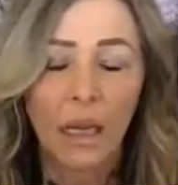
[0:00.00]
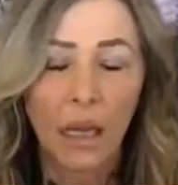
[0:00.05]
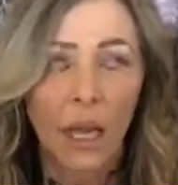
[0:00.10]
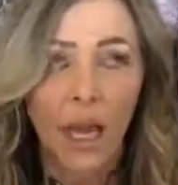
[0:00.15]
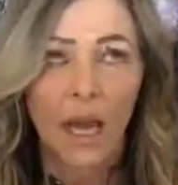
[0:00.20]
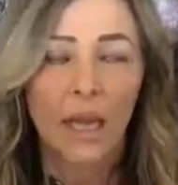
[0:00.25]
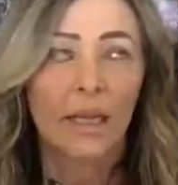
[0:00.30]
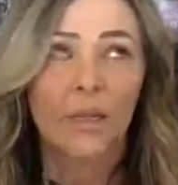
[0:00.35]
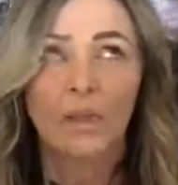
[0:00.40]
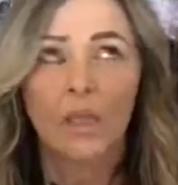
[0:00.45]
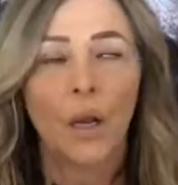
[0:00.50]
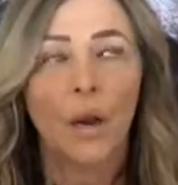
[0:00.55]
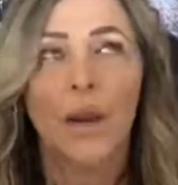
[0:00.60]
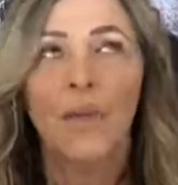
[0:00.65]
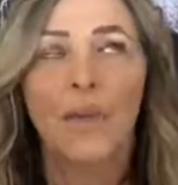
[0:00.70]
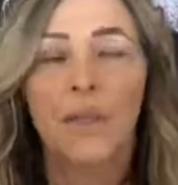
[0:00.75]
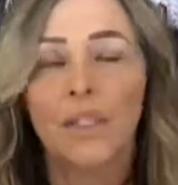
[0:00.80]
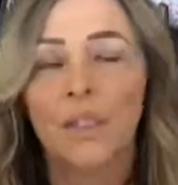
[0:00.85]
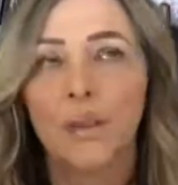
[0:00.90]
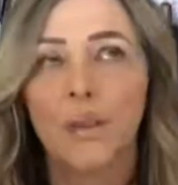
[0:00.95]
I don't know how
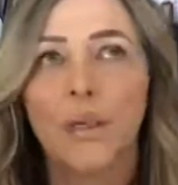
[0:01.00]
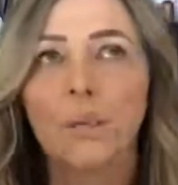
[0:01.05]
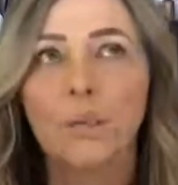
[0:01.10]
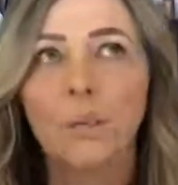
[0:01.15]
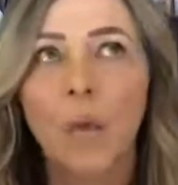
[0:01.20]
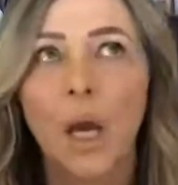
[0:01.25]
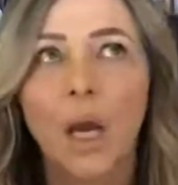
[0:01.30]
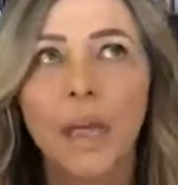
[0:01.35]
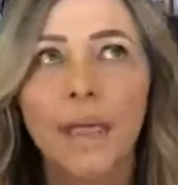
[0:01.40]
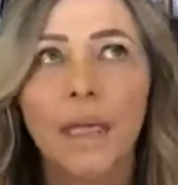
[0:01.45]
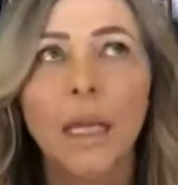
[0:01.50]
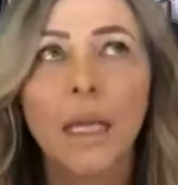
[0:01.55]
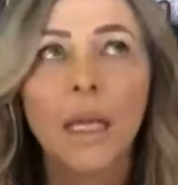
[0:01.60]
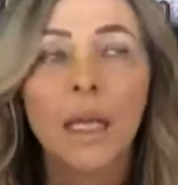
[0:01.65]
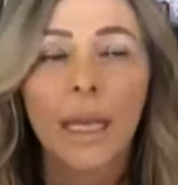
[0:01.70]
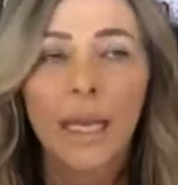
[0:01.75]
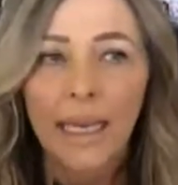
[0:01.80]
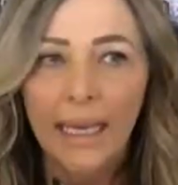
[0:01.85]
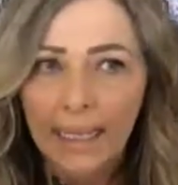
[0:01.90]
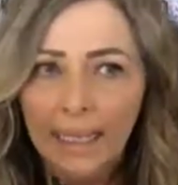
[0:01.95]
they do it, but
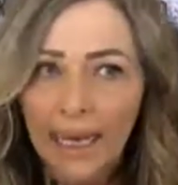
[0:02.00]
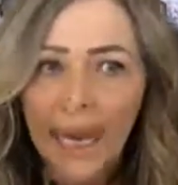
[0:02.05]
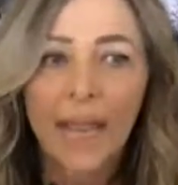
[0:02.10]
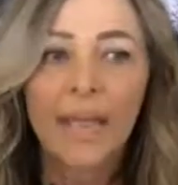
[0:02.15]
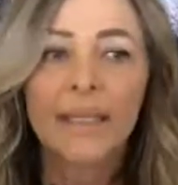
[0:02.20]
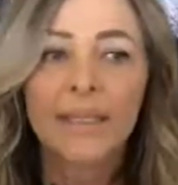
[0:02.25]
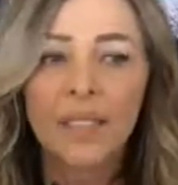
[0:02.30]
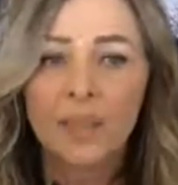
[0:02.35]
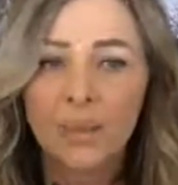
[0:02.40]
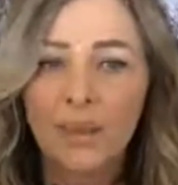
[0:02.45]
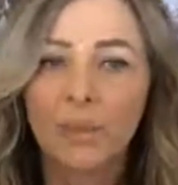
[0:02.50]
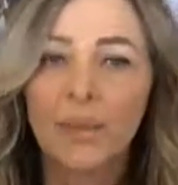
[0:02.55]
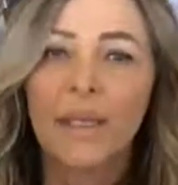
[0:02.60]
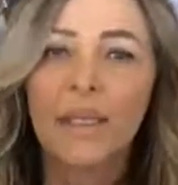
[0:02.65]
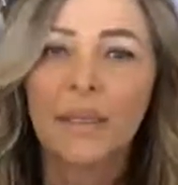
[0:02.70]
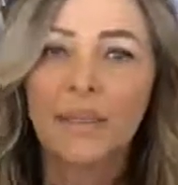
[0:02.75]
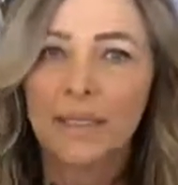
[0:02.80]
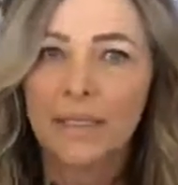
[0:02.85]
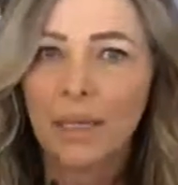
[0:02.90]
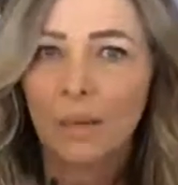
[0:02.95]
it has to be
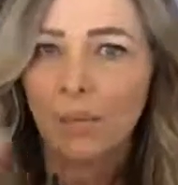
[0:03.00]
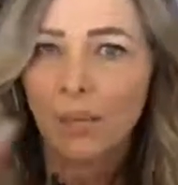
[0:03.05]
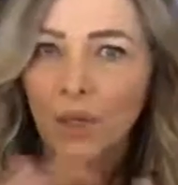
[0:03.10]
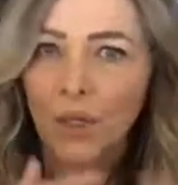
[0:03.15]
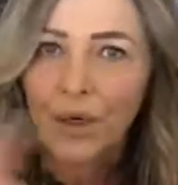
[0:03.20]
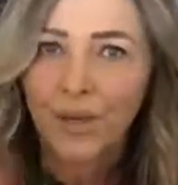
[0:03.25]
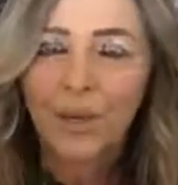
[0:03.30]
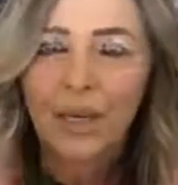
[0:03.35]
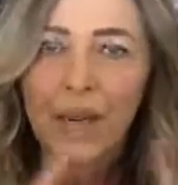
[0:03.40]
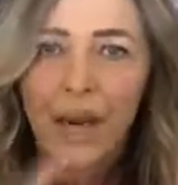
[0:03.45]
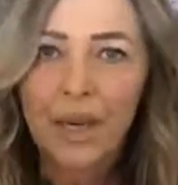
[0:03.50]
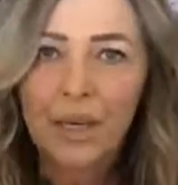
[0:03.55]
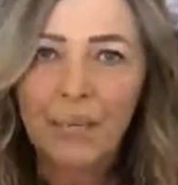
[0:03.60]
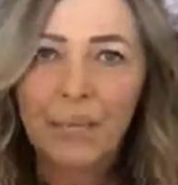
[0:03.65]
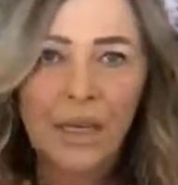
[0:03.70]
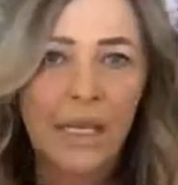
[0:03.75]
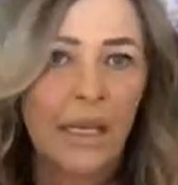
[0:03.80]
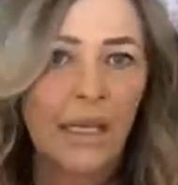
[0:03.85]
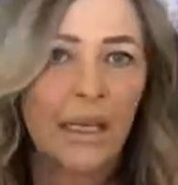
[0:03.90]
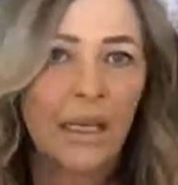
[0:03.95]
written somewhere in the
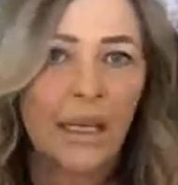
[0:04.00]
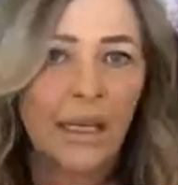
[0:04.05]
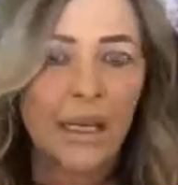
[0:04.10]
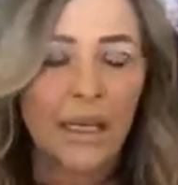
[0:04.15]
IEP.